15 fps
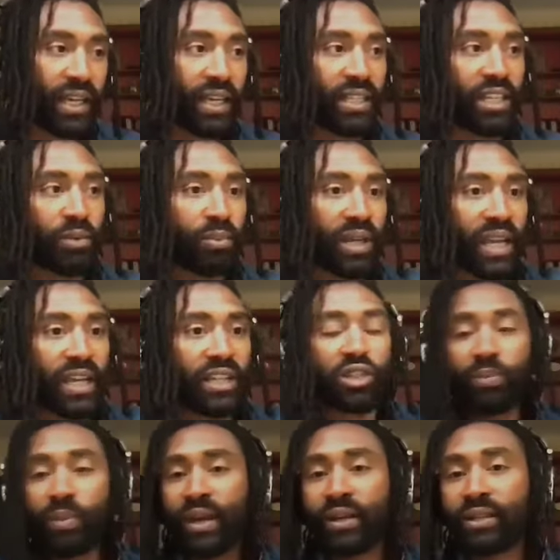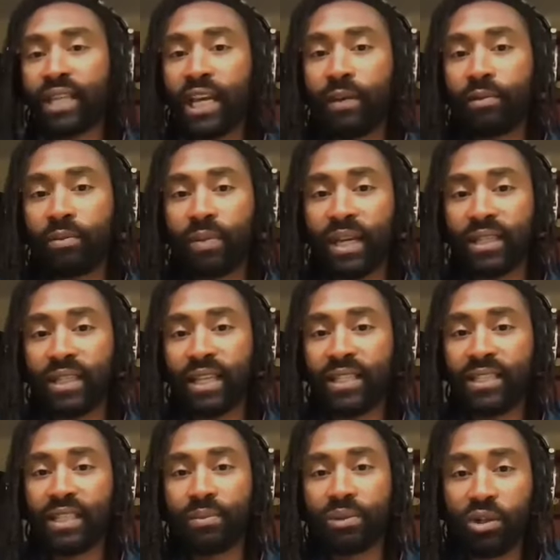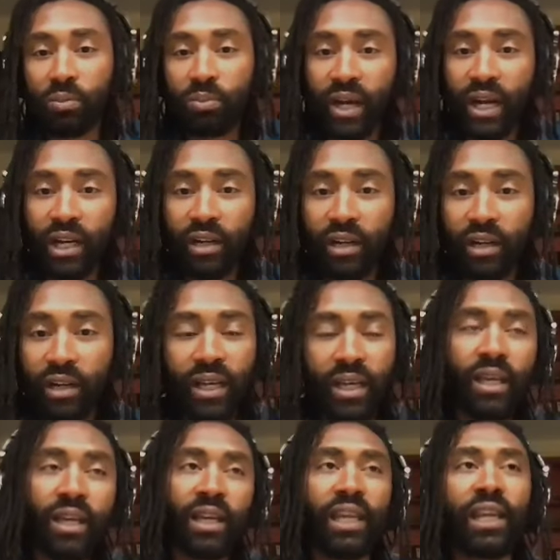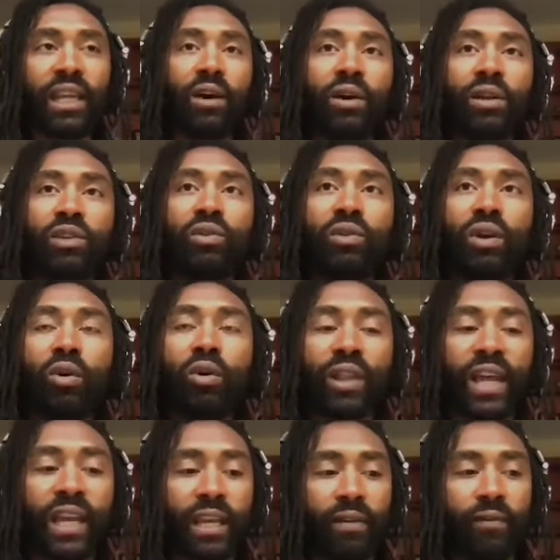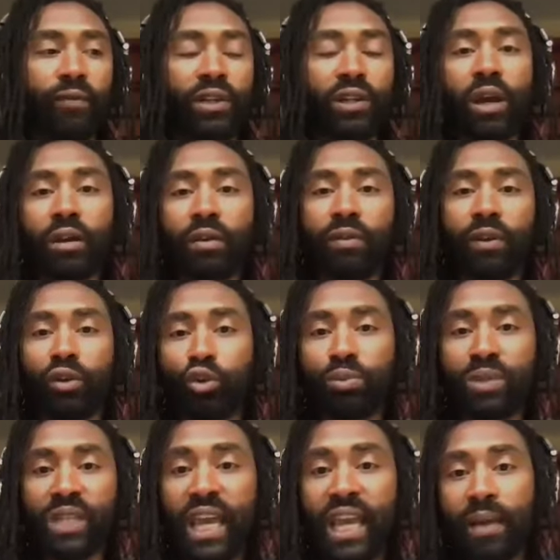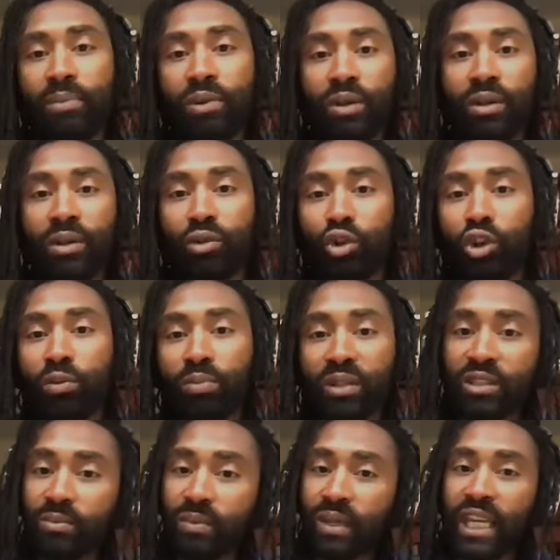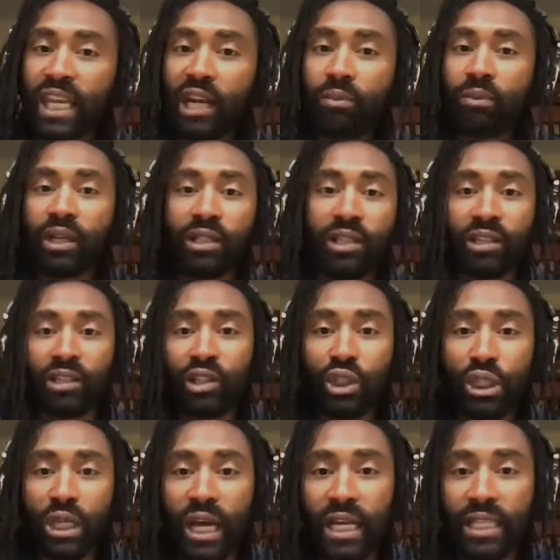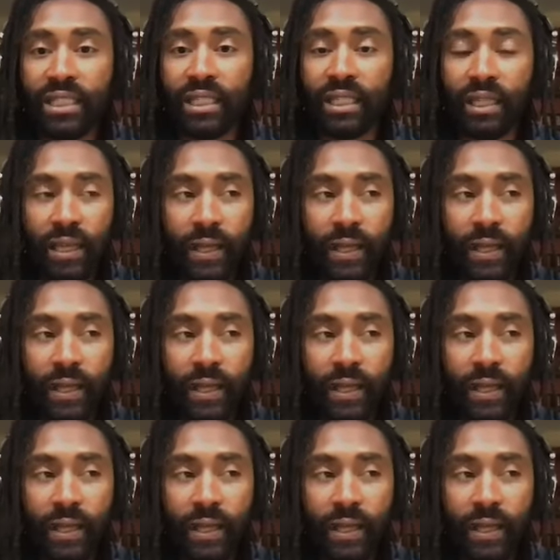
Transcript: It took me X amount of time to make this. I'm so proud of it." You know, and you or like photography groups. "Hey, I'm new to the group. This is my camera. I took these shots and."